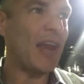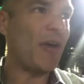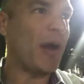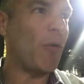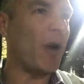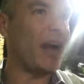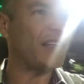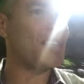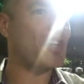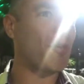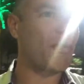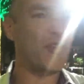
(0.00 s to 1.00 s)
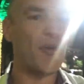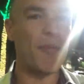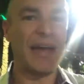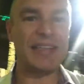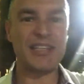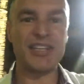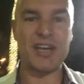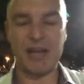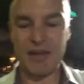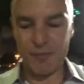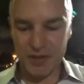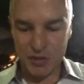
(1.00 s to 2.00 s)
know, I wanted to share with you a message.
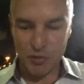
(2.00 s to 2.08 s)
I've been